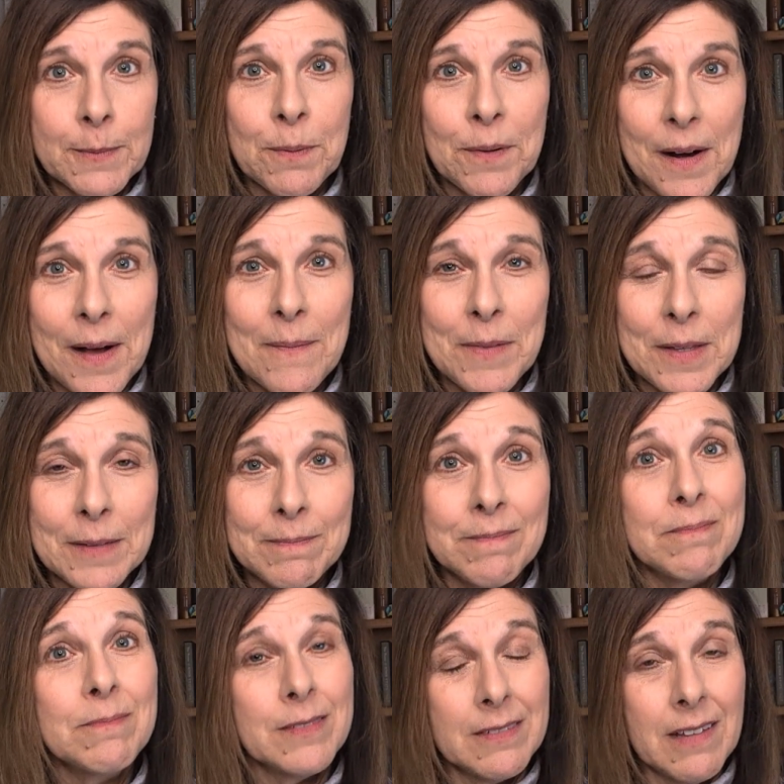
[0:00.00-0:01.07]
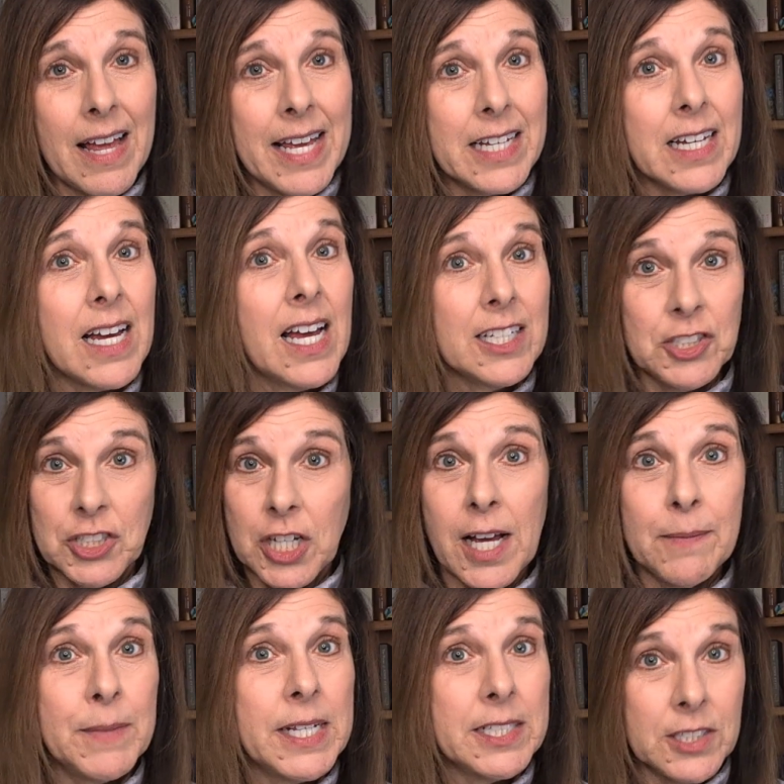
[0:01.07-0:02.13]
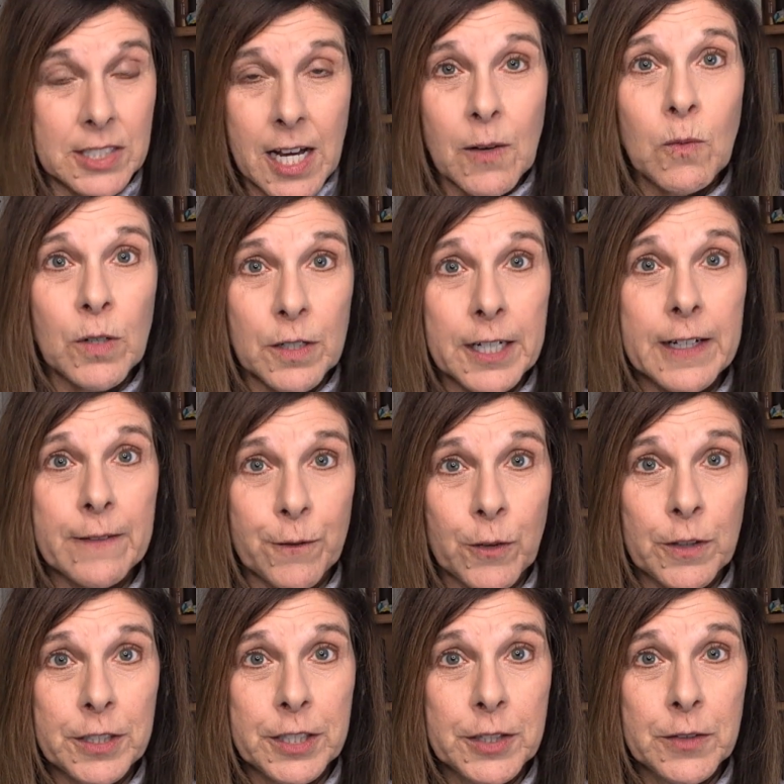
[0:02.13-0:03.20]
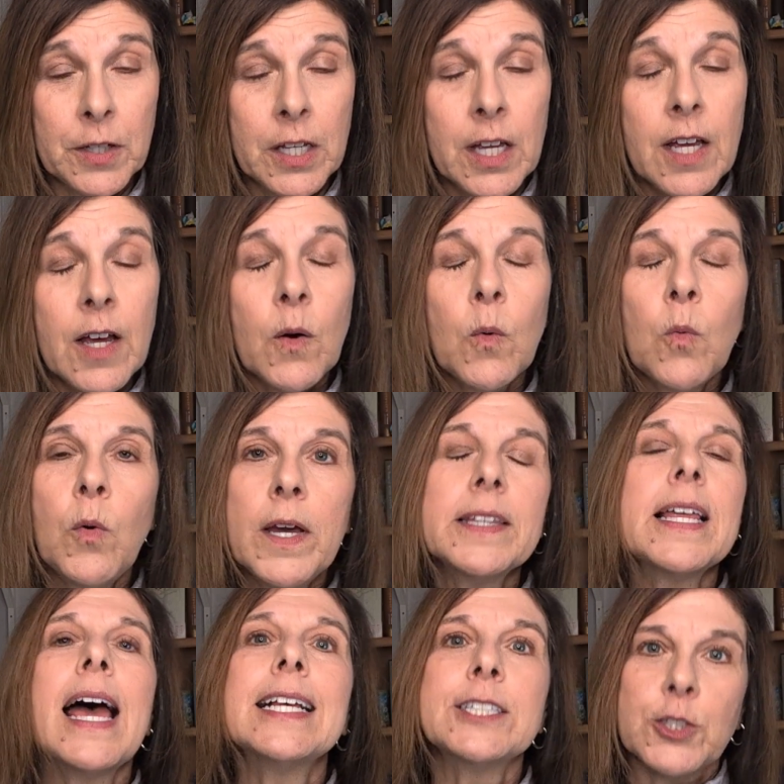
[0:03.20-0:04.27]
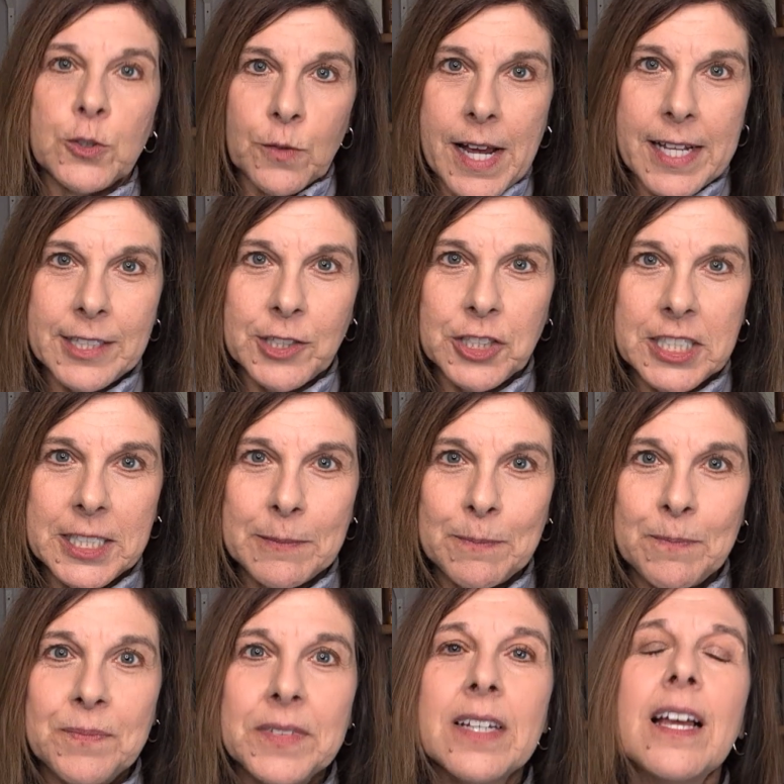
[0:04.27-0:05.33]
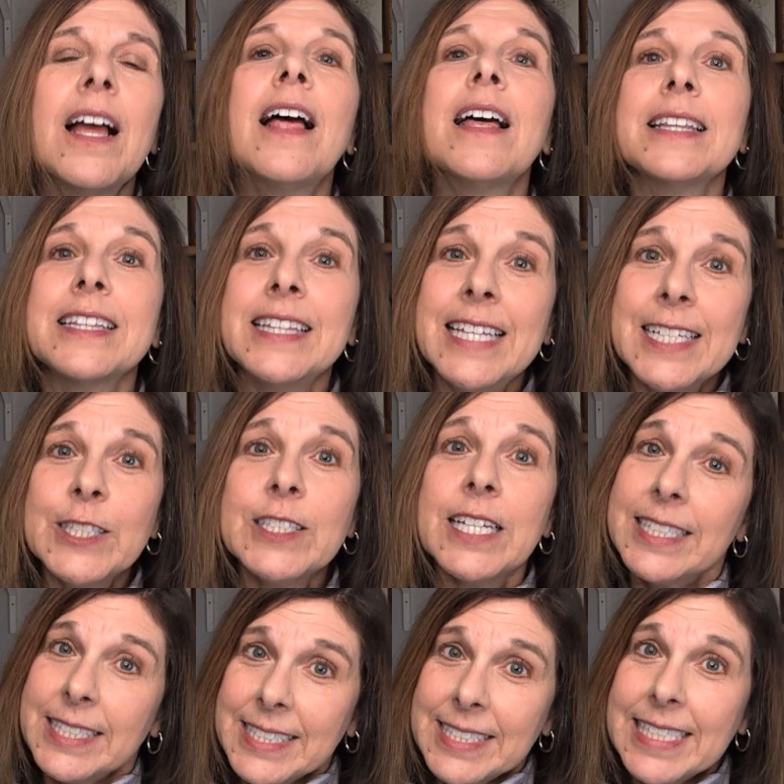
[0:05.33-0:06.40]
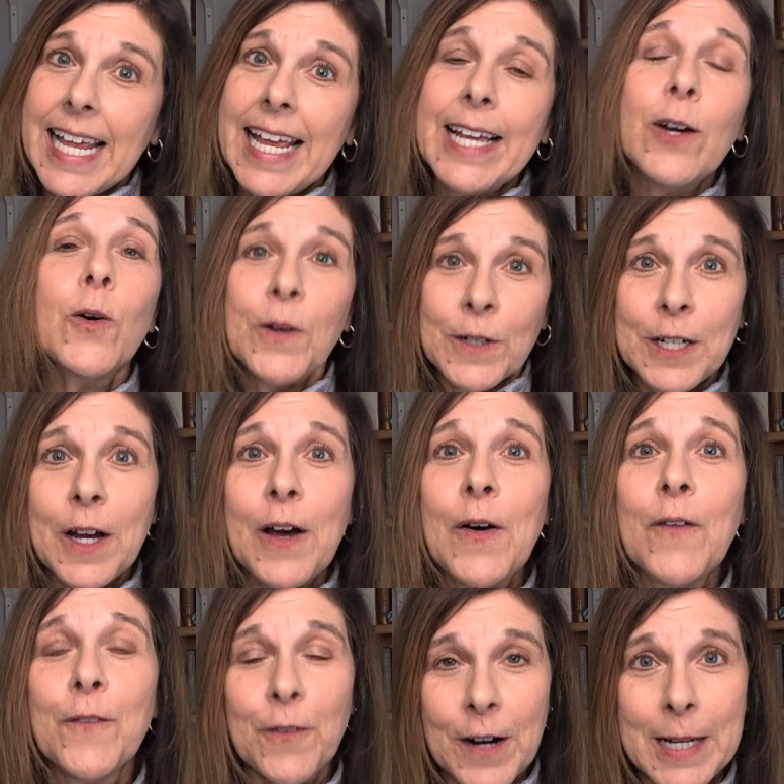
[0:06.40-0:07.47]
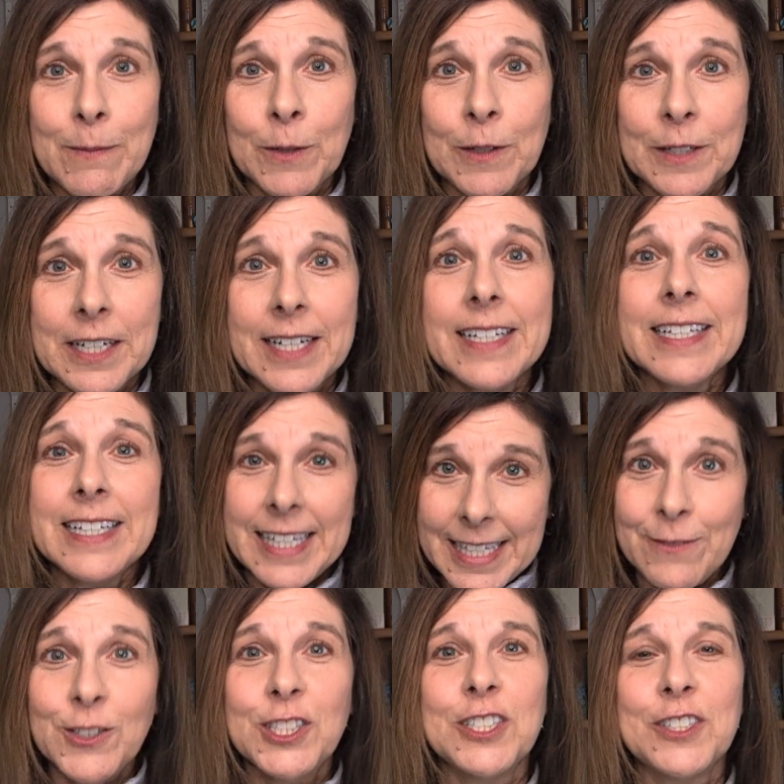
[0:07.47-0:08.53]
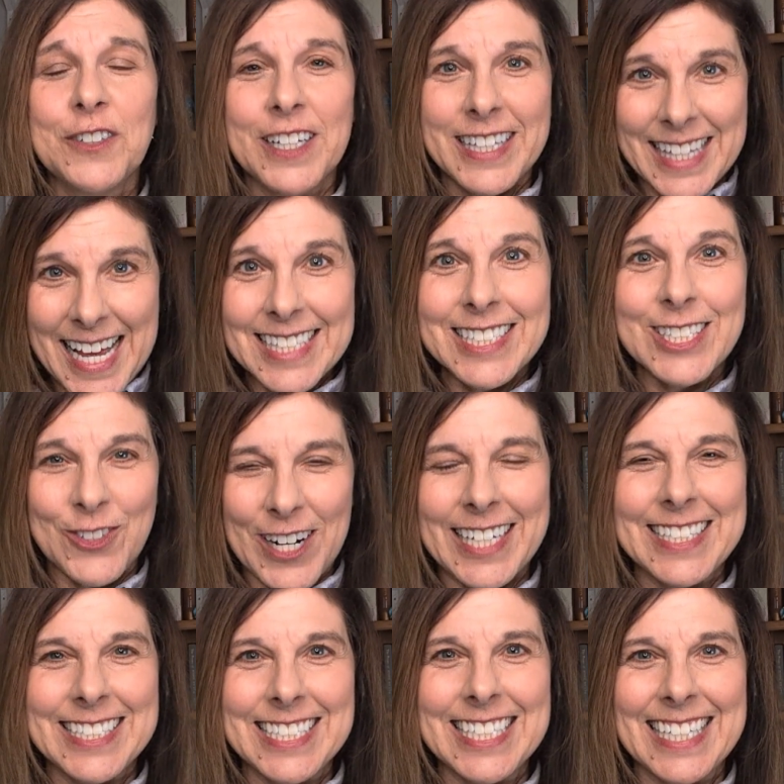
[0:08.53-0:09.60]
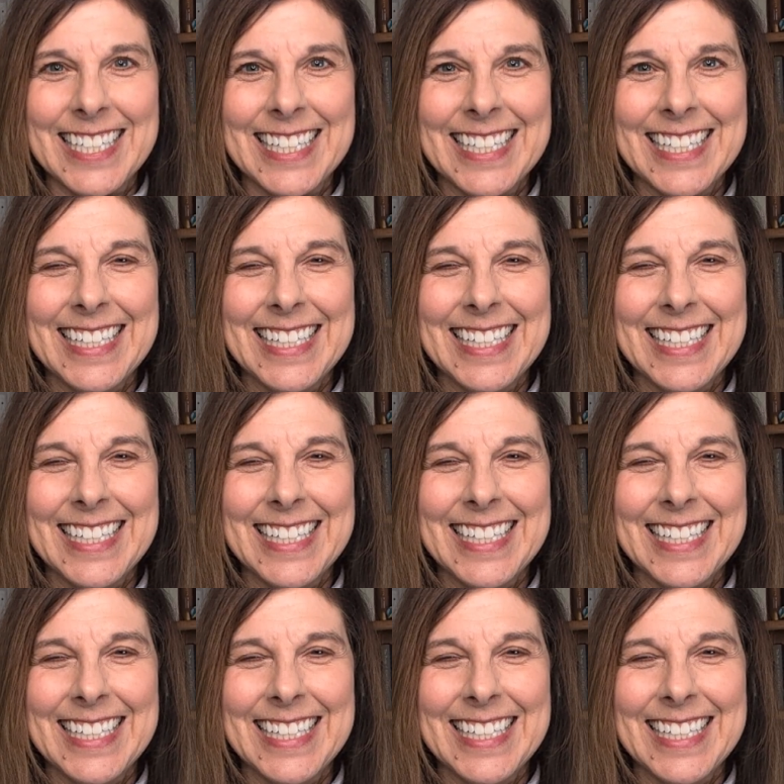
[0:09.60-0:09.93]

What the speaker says: a problem like a job that is not working for you with a strategy. This Stay or Go framework gives you that strategy.